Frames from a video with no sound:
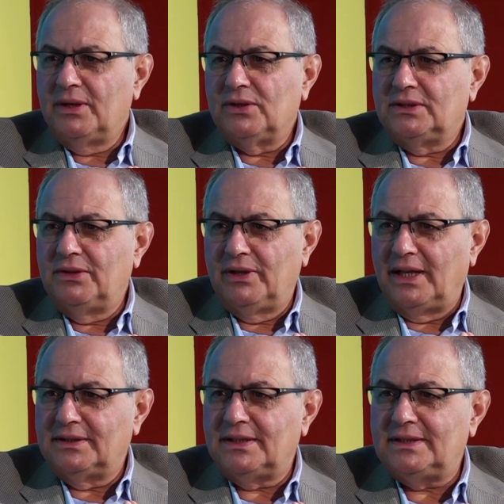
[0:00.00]
because they
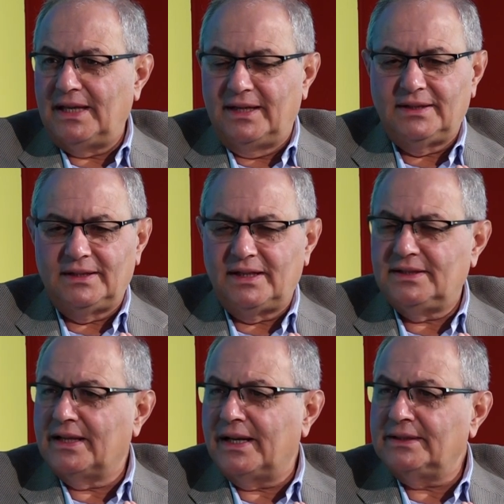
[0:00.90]
will understand that there
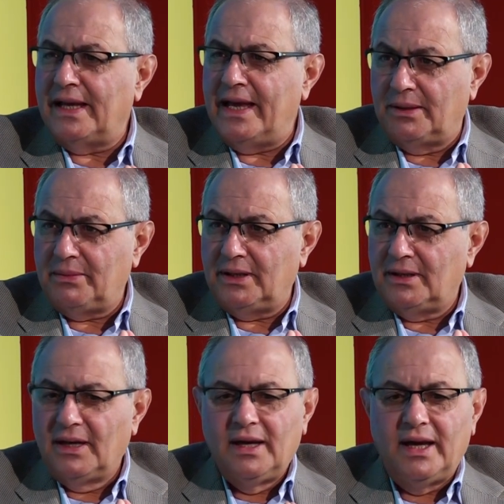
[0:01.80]
is a greater
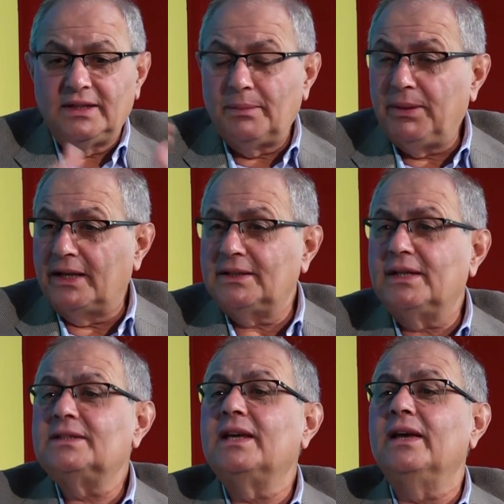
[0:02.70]
enemy at the
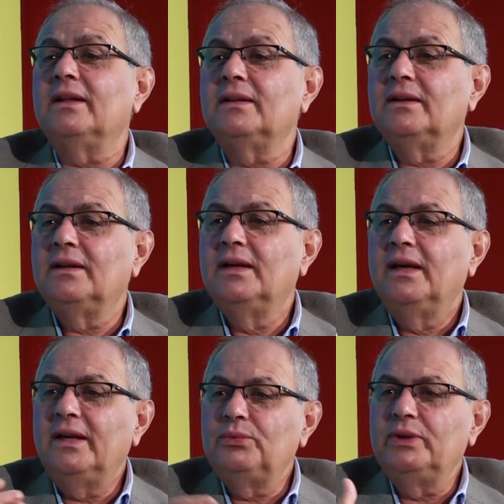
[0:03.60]
planetary scale.
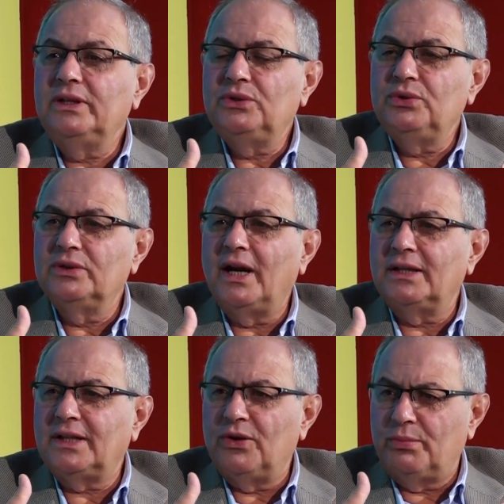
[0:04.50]
And we need to
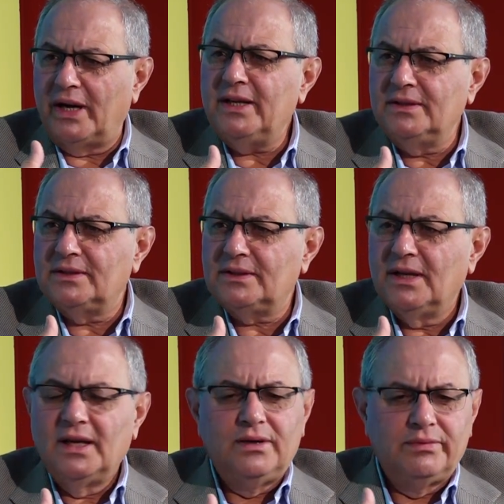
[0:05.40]
unite our brains,
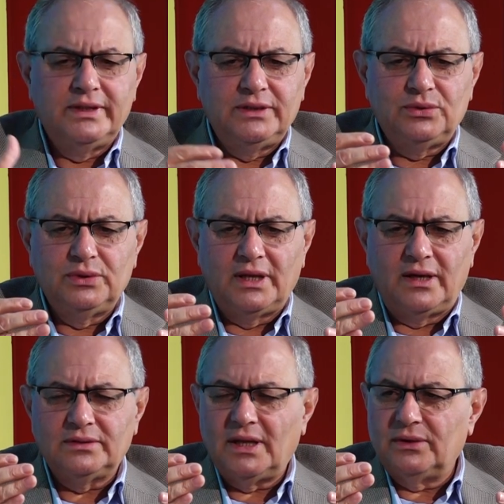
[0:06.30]
we need to
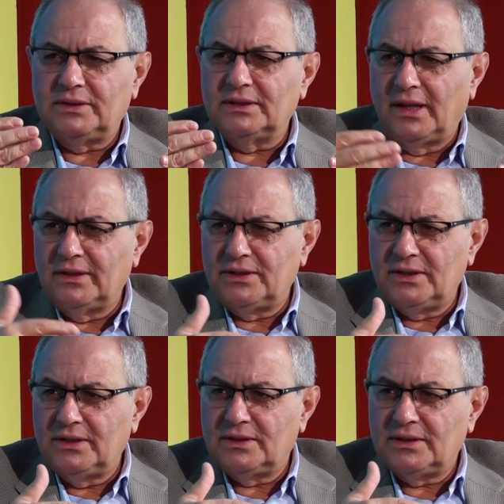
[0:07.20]
unite our
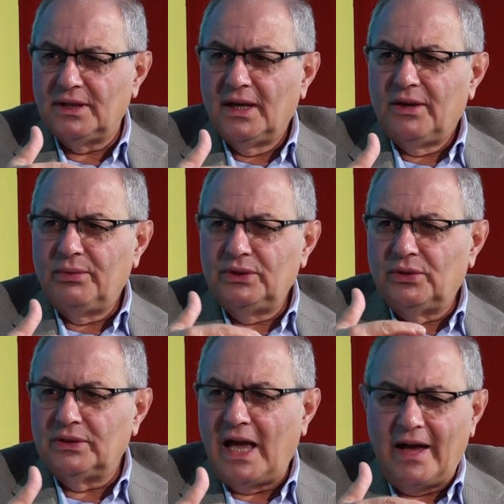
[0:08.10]
technologies, we
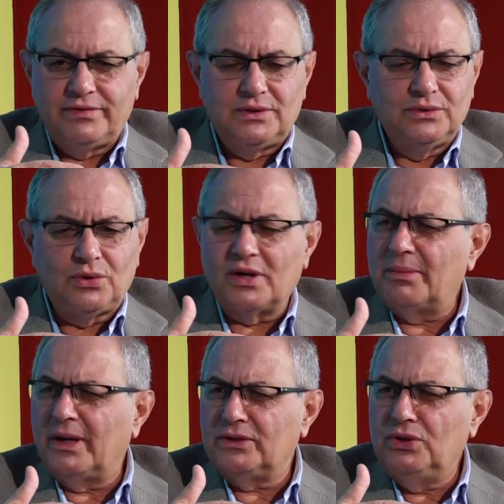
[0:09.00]
don't have to talk
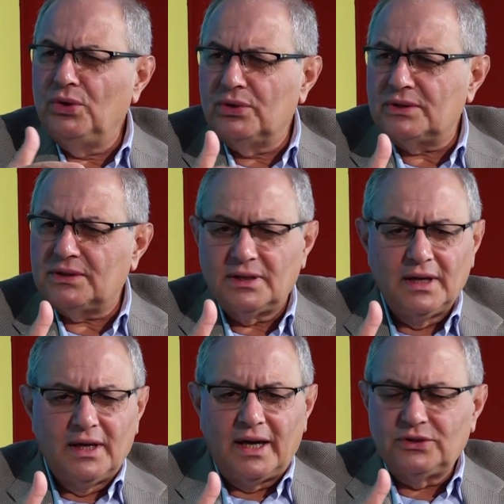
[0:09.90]
about nukes,
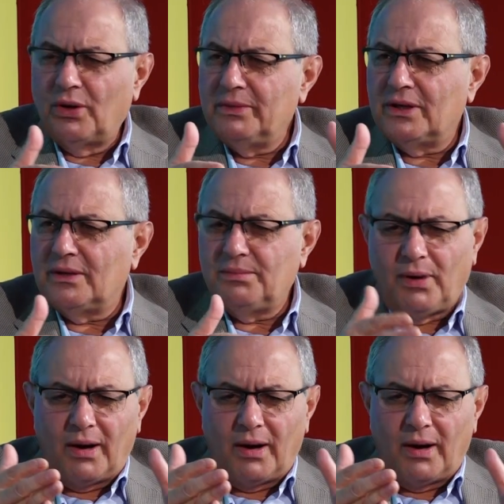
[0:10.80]
atomic